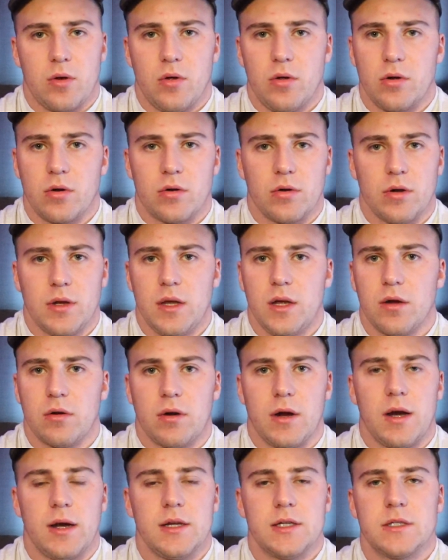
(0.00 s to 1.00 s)
old green
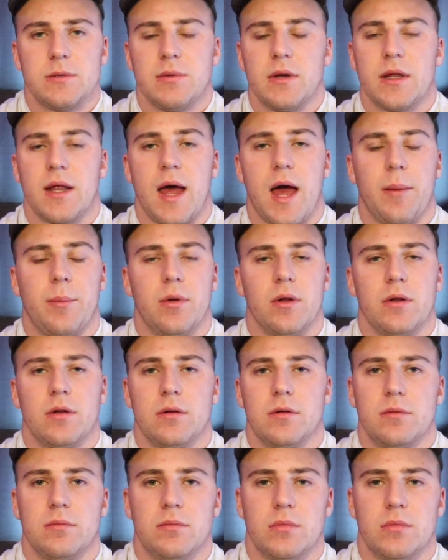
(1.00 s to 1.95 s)
Granny Smith apple.